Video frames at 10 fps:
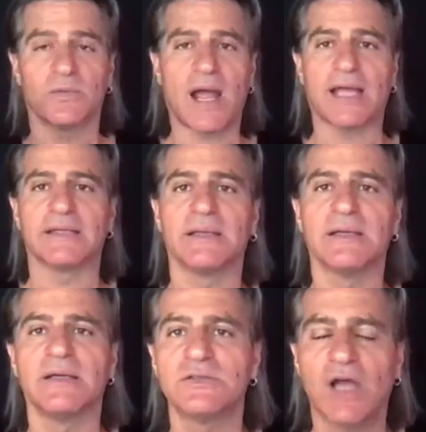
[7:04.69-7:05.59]
Right.
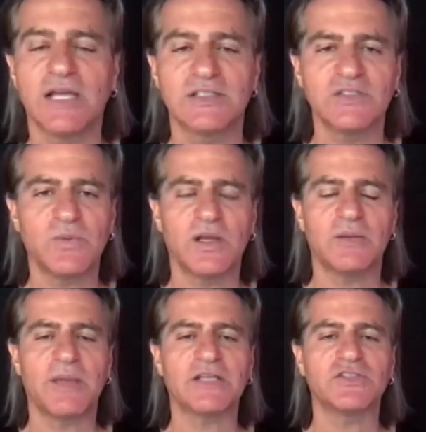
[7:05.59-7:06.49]
So I just want
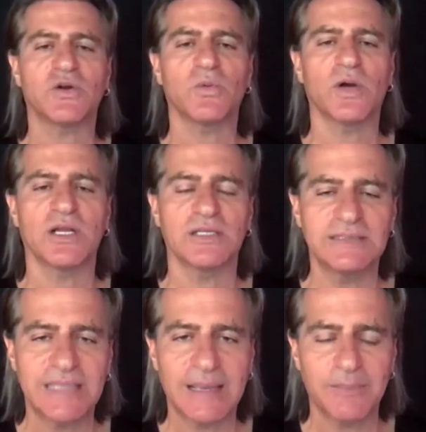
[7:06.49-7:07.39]
to make sure we're on the
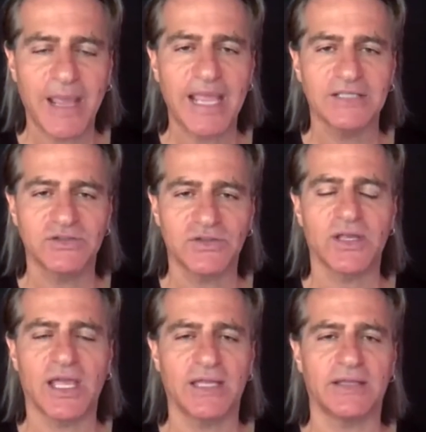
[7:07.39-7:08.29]
same page
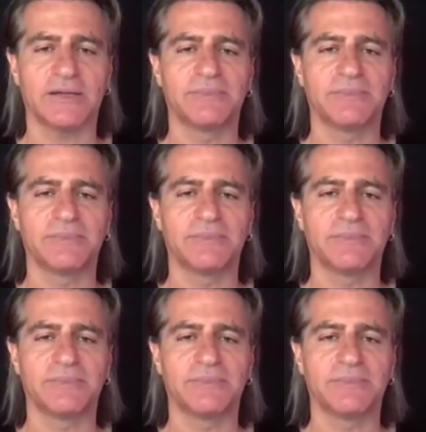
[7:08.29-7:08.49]
together.